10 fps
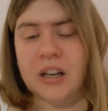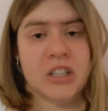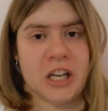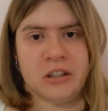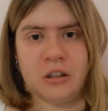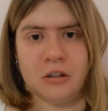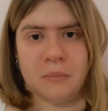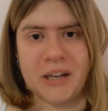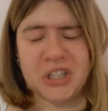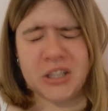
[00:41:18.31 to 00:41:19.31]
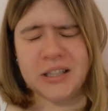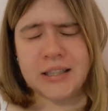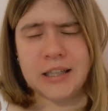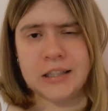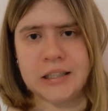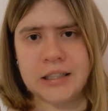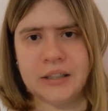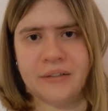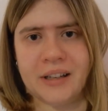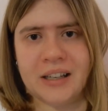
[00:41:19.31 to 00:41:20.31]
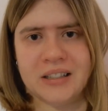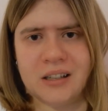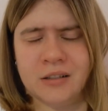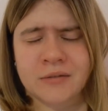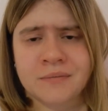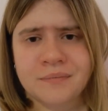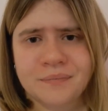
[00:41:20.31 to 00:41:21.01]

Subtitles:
check on my sheets and see if they are done.